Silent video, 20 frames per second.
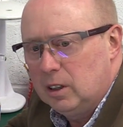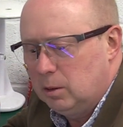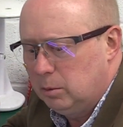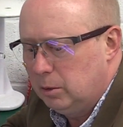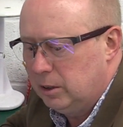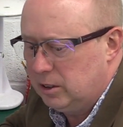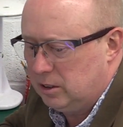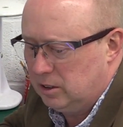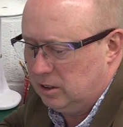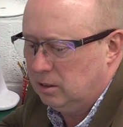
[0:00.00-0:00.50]

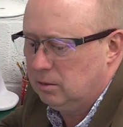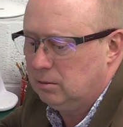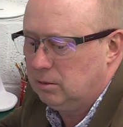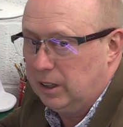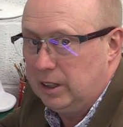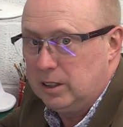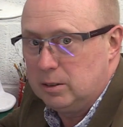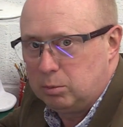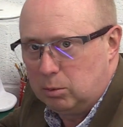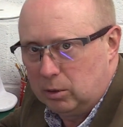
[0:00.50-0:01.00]
which
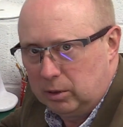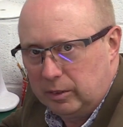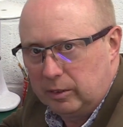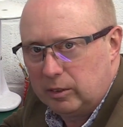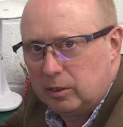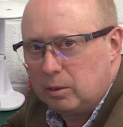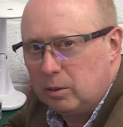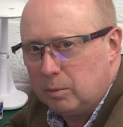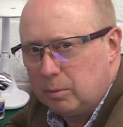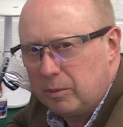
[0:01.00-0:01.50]
is one
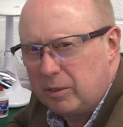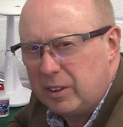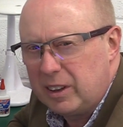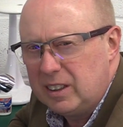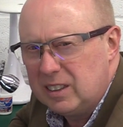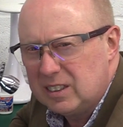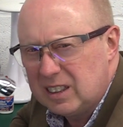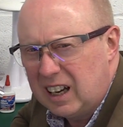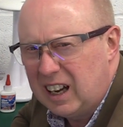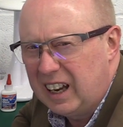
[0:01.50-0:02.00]
of the
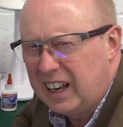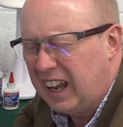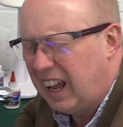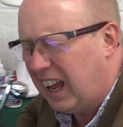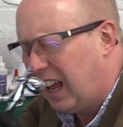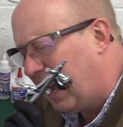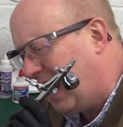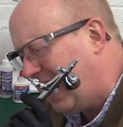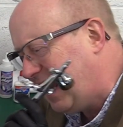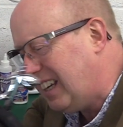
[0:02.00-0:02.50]
things I
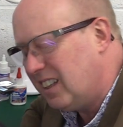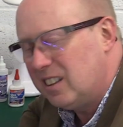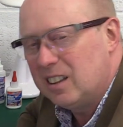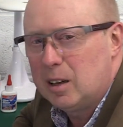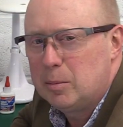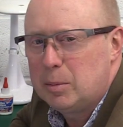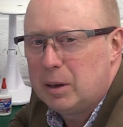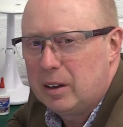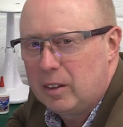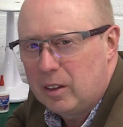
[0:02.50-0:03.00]
hate
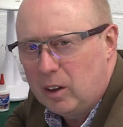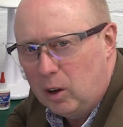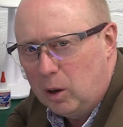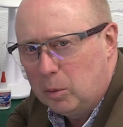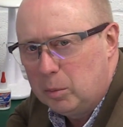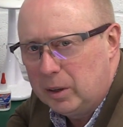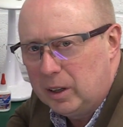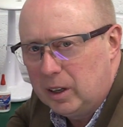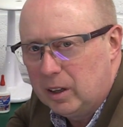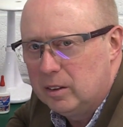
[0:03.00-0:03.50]
about the
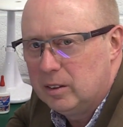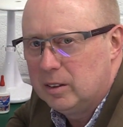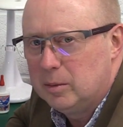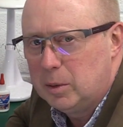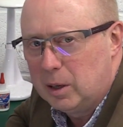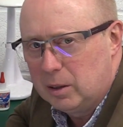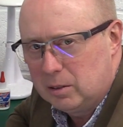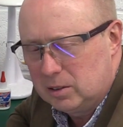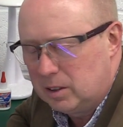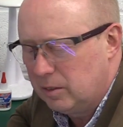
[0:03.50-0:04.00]
hobby the
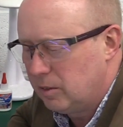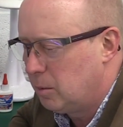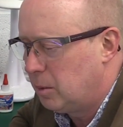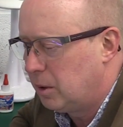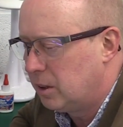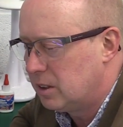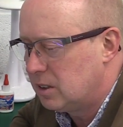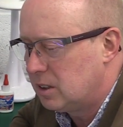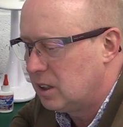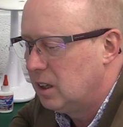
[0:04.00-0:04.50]
most, if I'm
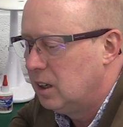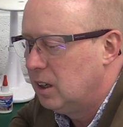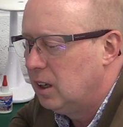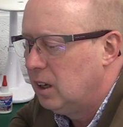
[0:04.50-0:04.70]
honest.